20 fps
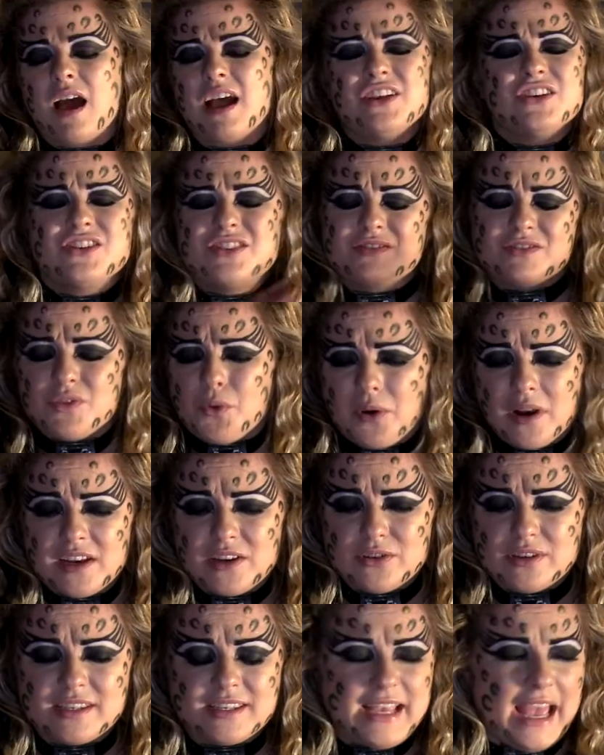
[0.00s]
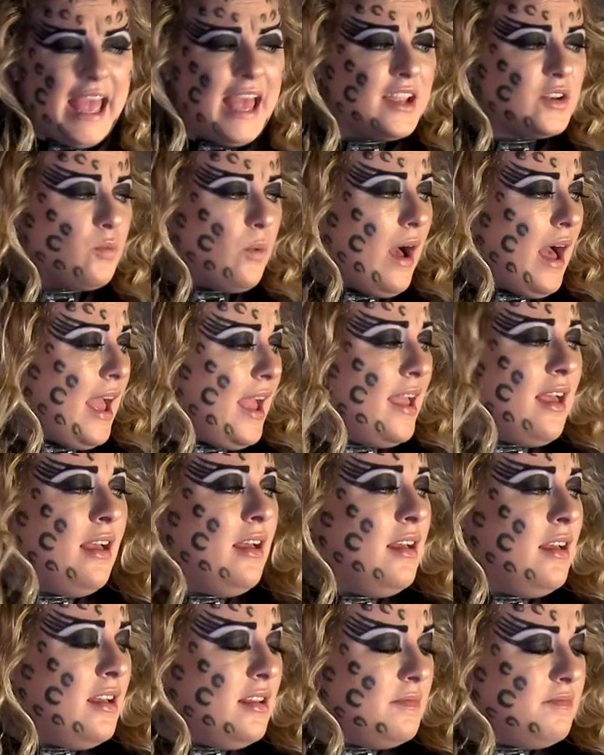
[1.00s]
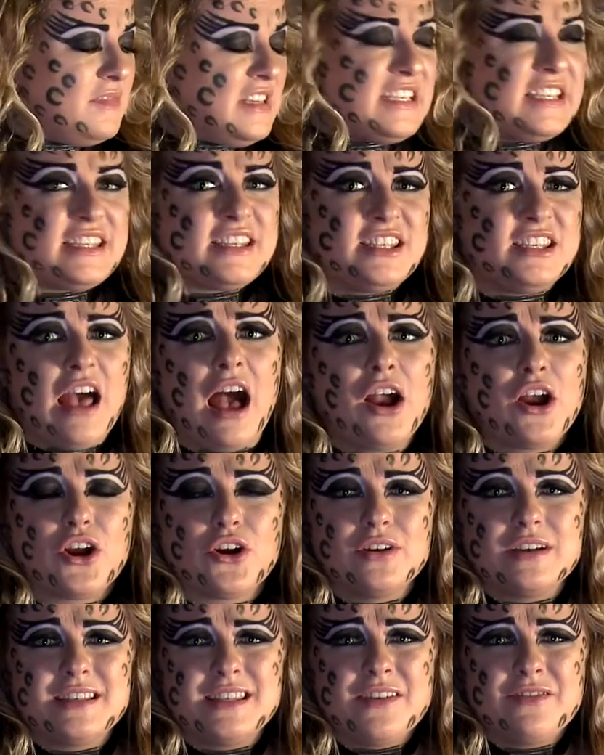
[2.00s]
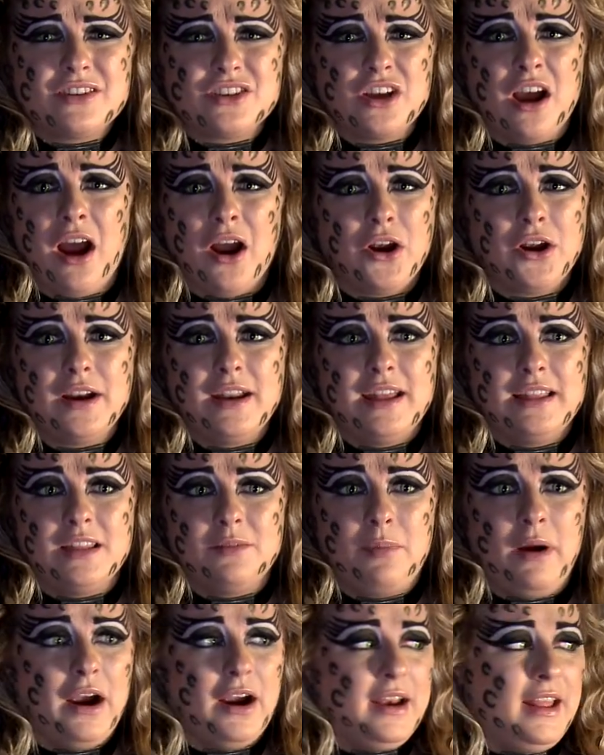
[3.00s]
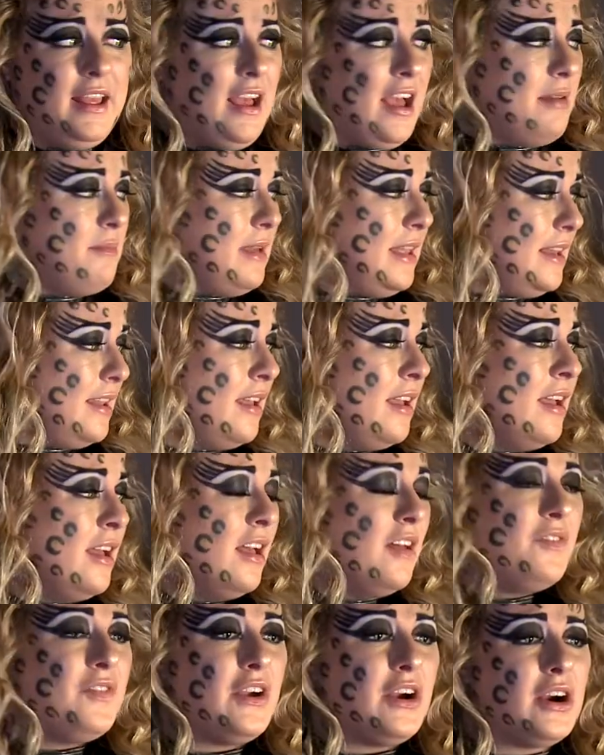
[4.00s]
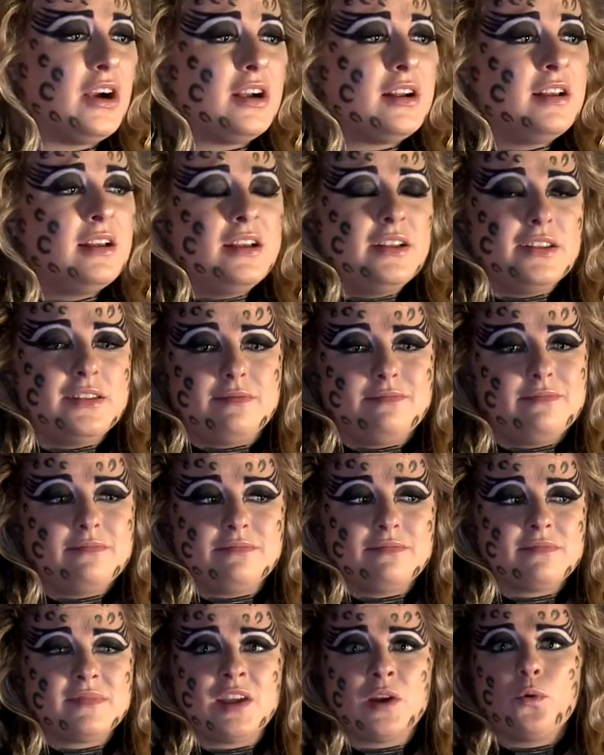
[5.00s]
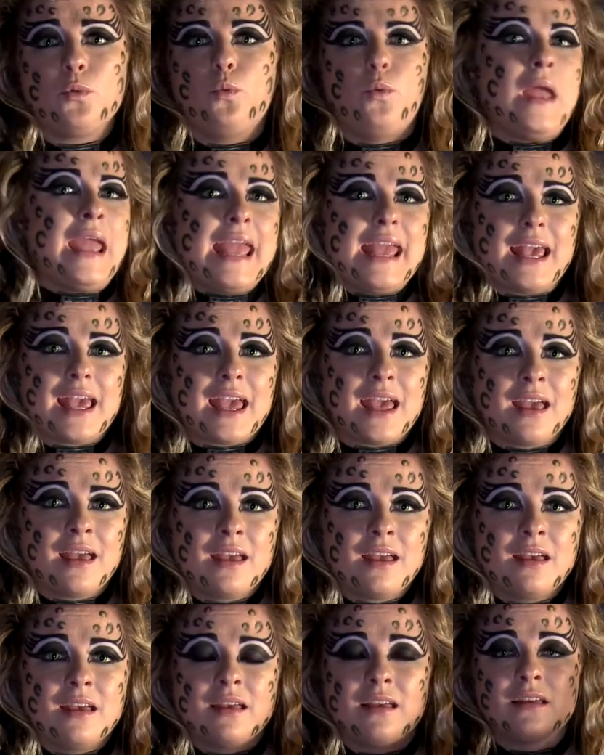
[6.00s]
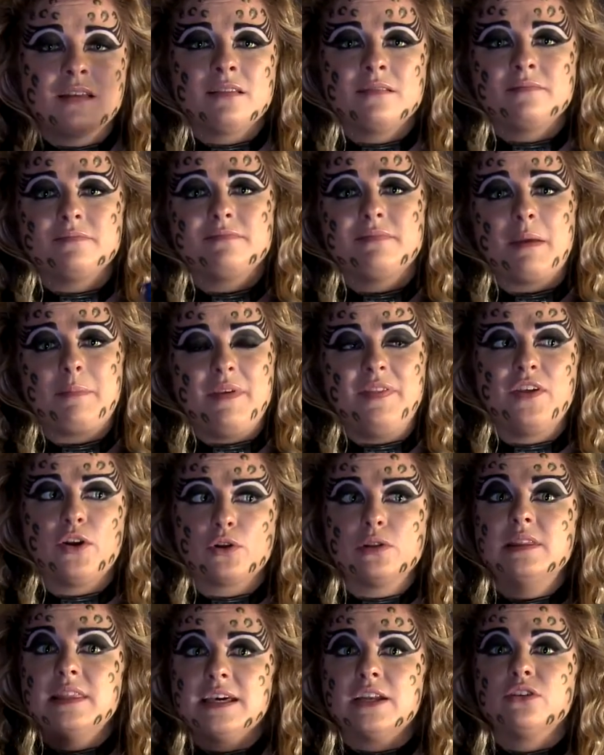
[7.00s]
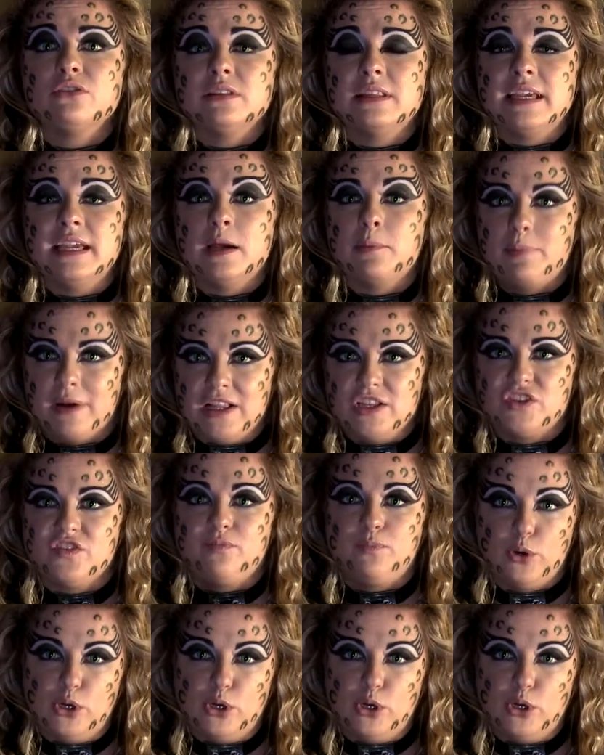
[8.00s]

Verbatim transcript: I just don't understand why this Sucker is even targeting Leopardia. I mean, they're, they're weak. I mean, they're literally a bunch of